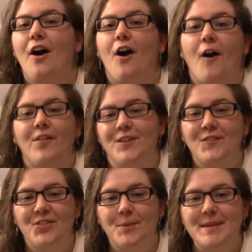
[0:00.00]
all
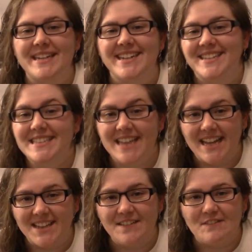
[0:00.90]
of the beads,
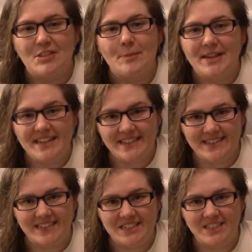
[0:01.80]
I love the
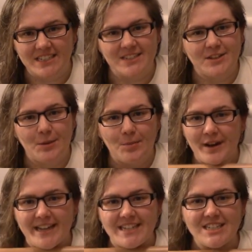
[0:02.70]
beads, and it's just so
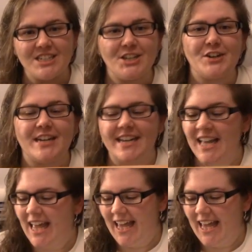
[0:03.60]
bright and cheery.